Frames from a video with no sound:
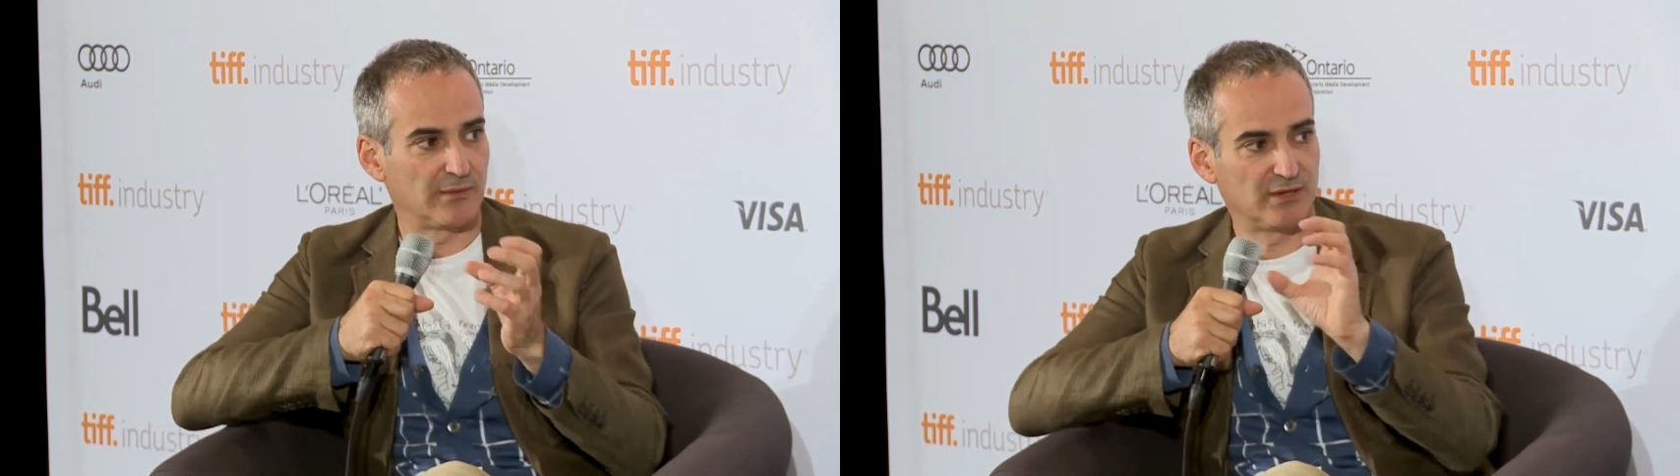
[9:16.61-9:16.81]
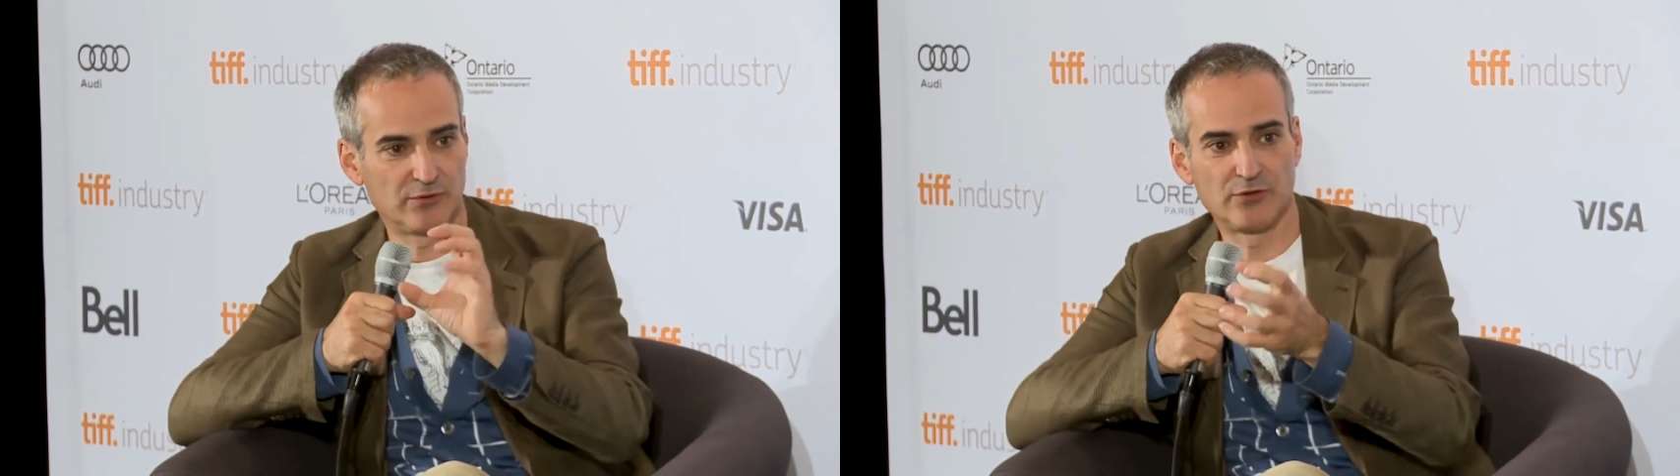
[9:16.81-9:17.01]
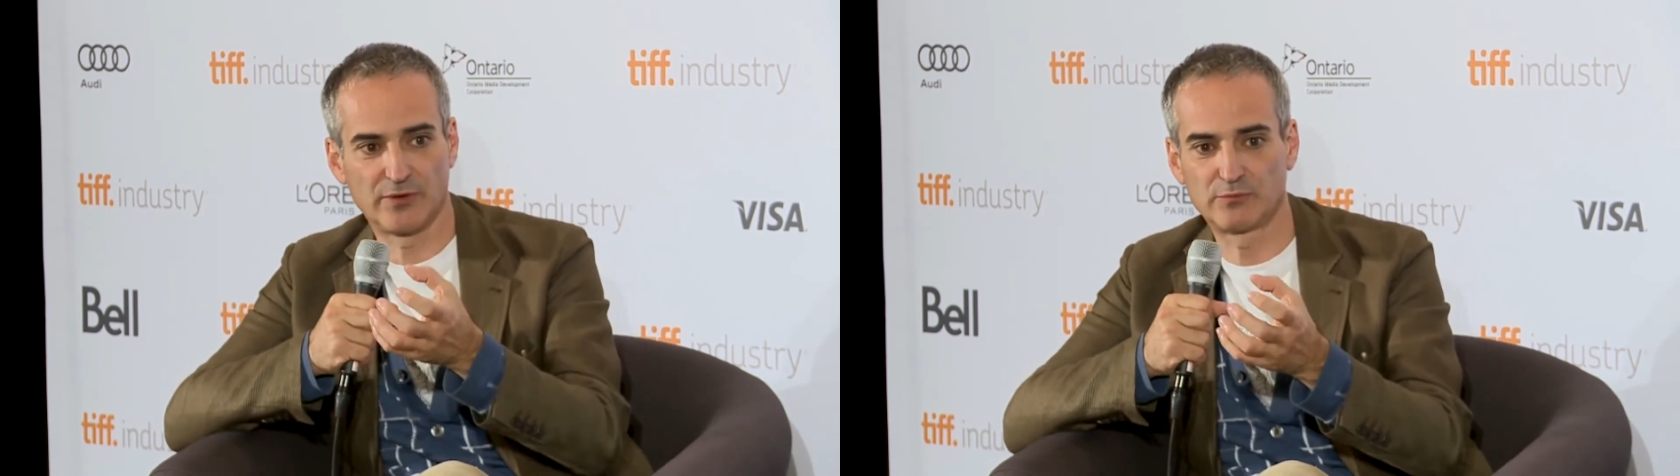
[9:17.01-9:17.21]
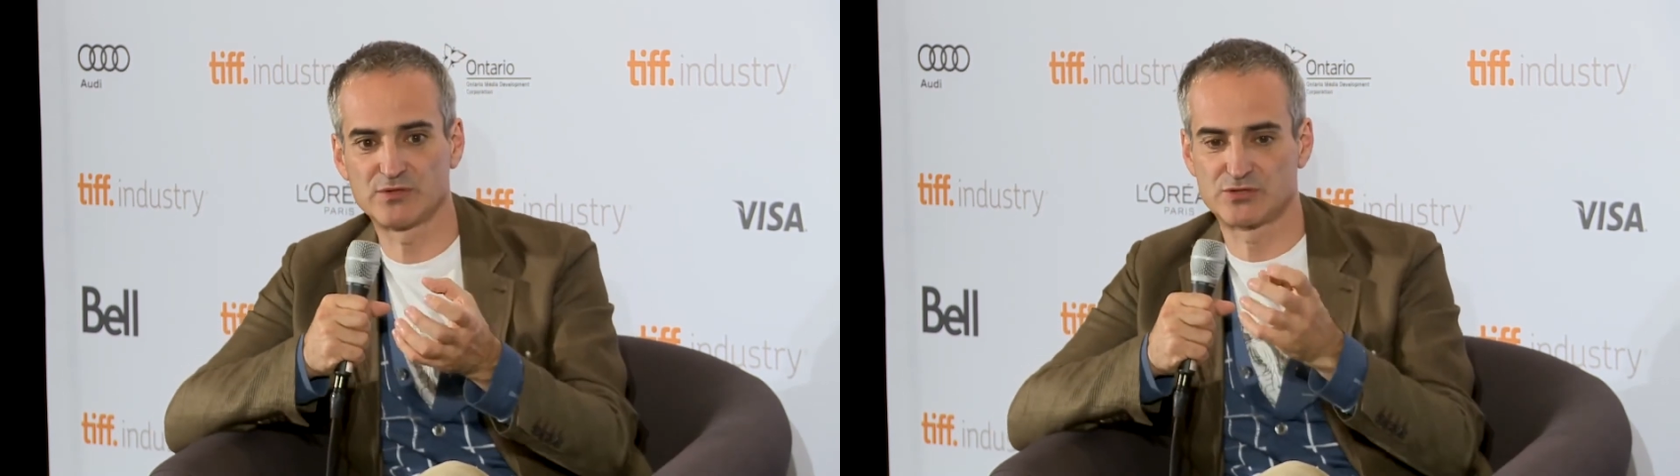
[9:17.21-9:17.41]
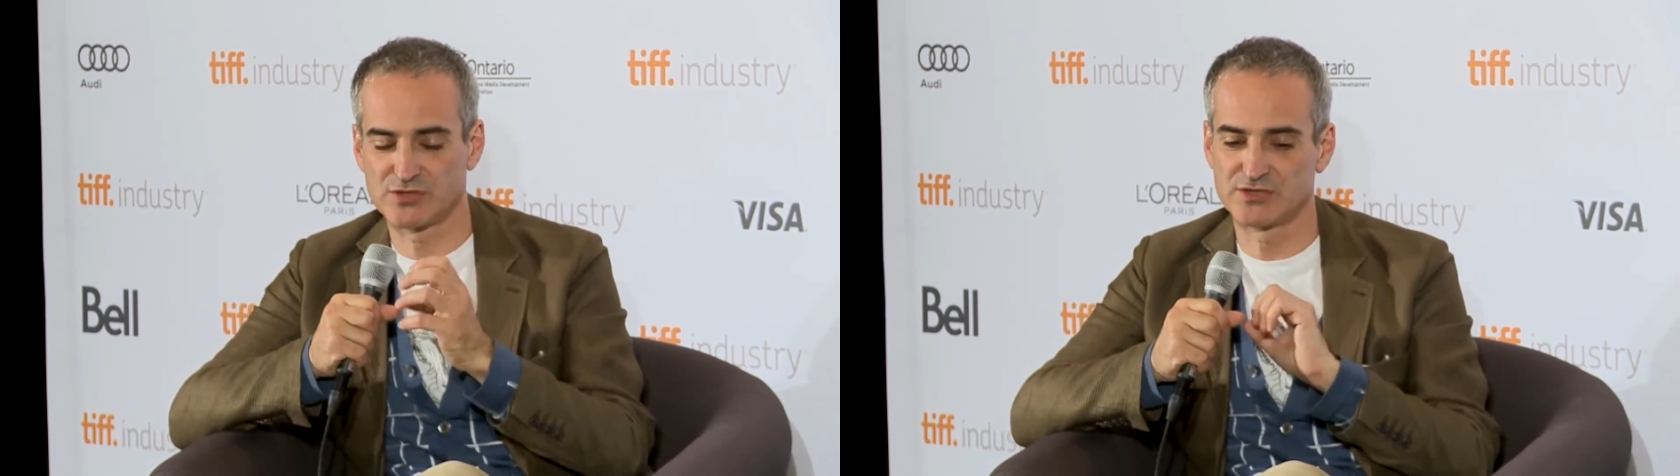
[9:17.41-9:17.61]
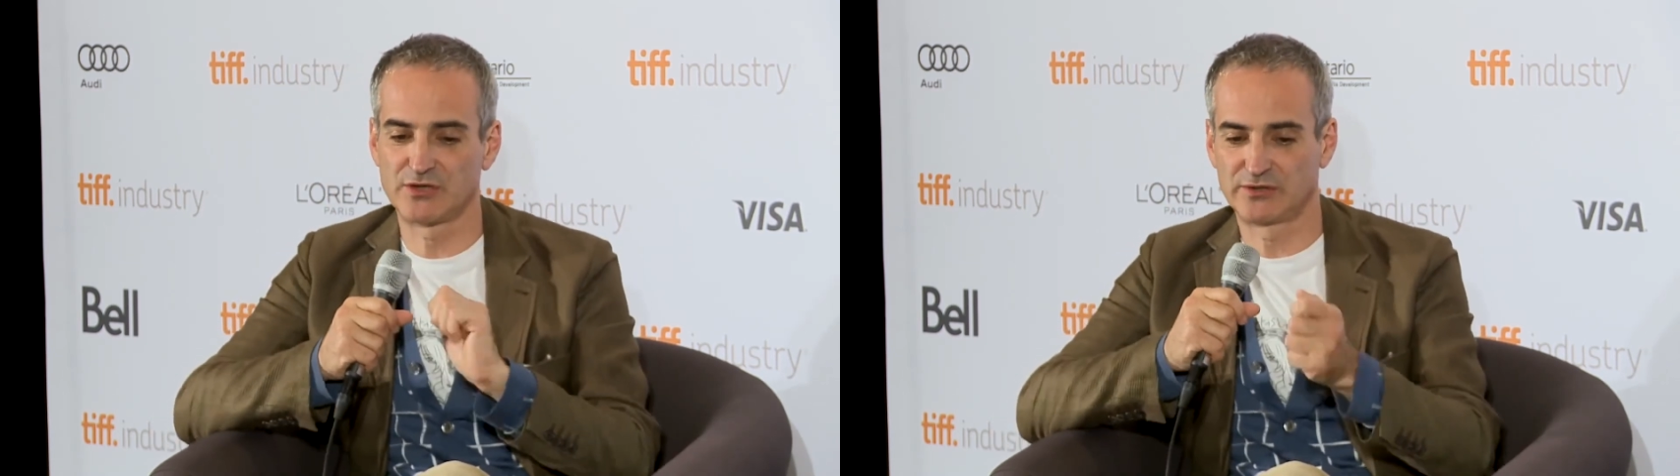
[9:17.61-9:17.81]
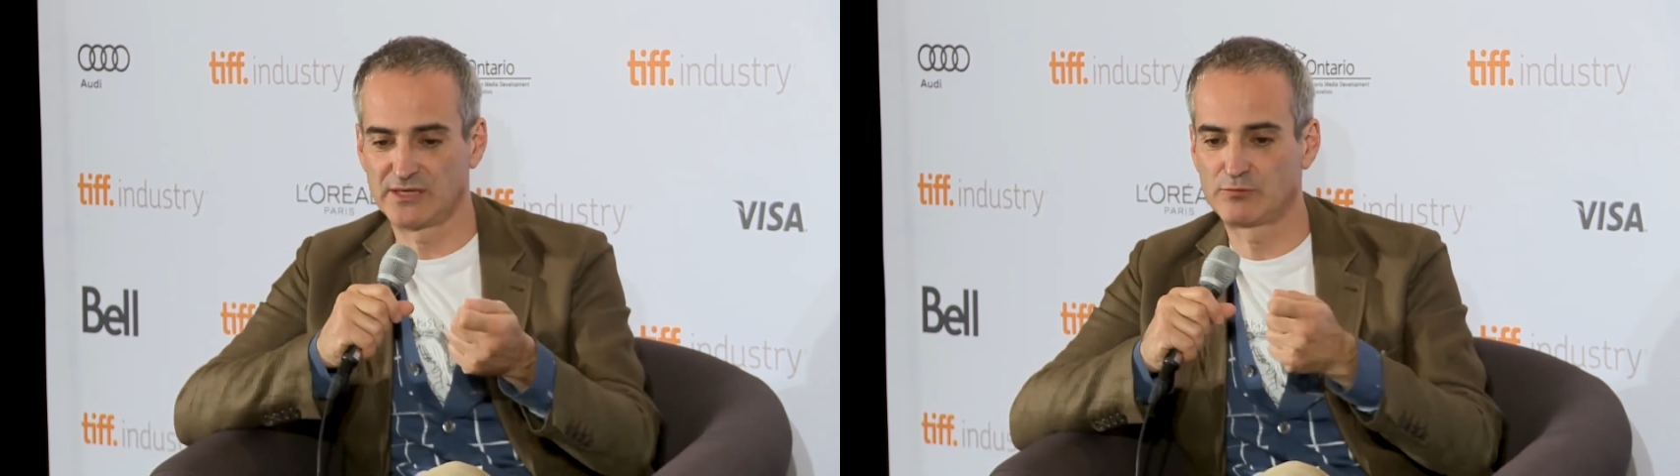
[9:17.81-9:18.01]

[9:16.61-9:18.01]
I mean, it was just not.